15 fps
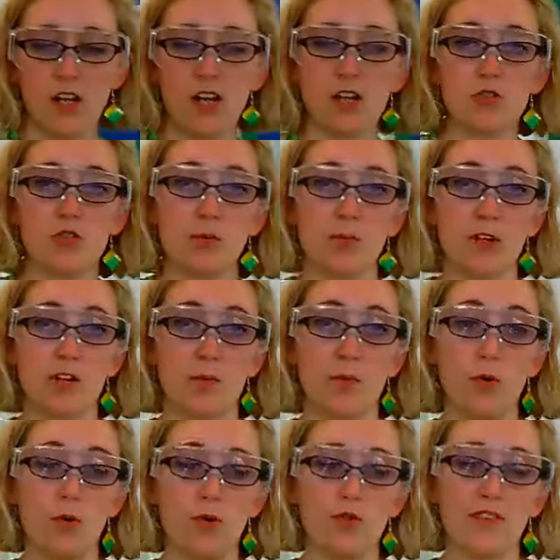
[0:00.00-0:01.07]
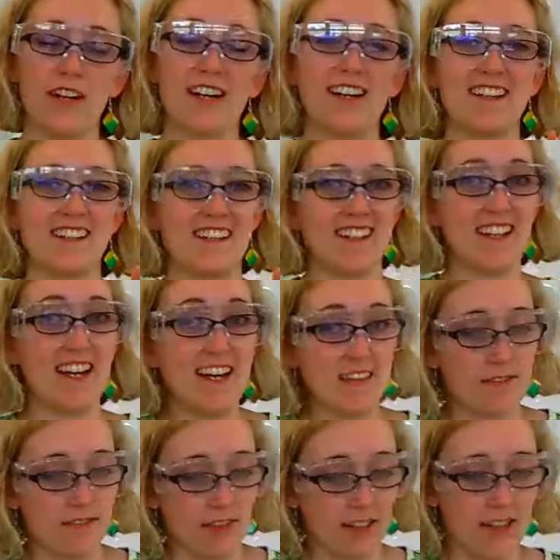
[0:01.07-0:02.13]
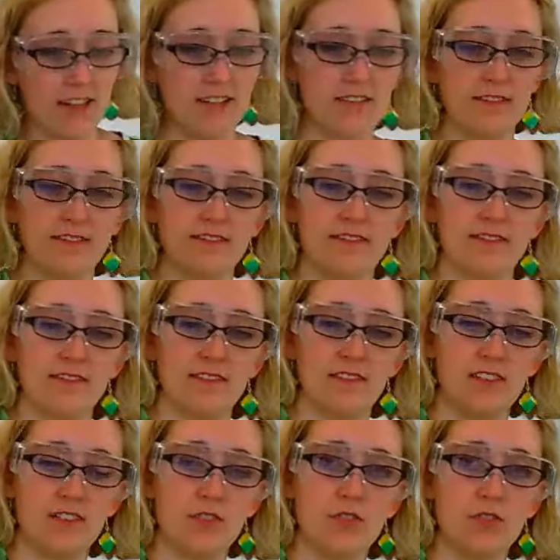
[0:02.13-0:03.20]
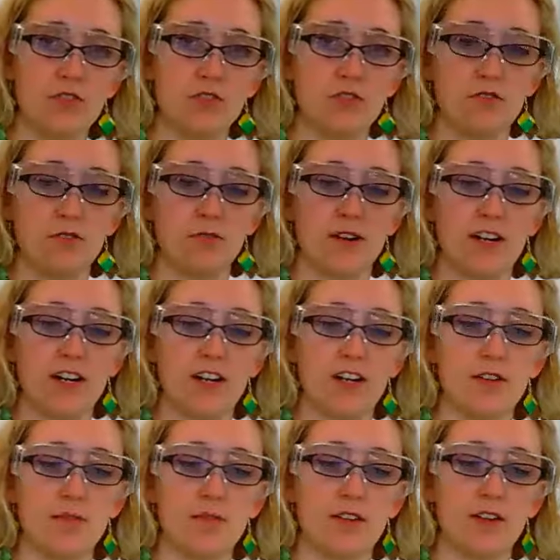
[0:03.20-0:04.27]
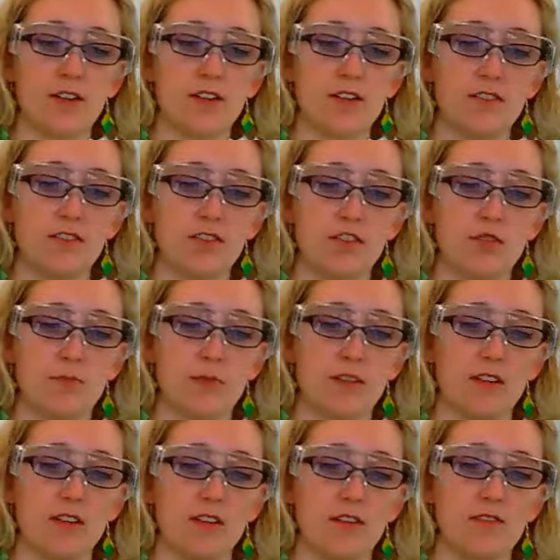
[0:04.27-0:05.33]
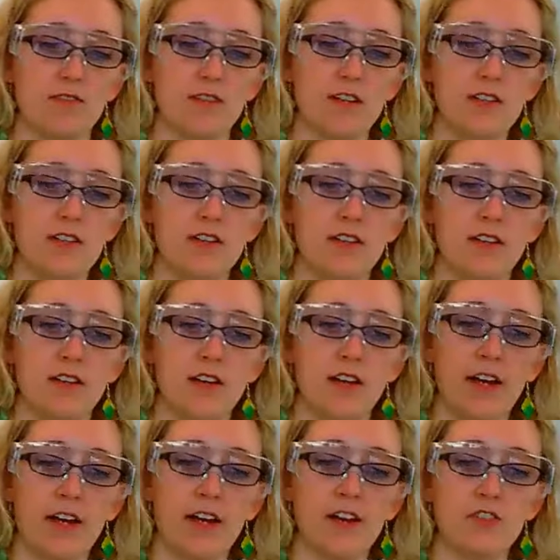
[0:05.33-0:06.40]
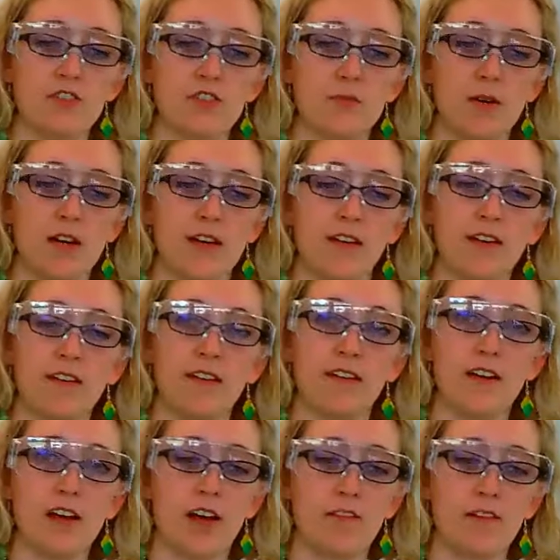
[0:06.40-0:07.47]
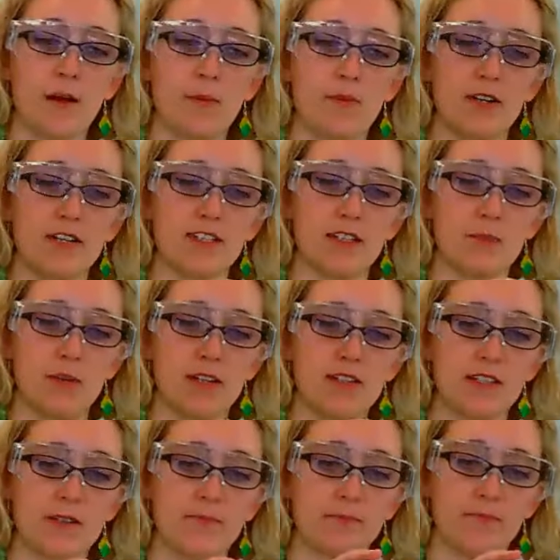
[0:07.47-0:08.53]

So I'm going to pour it carefully, not too quickly, don't want to spill it over, into my evaporating basin.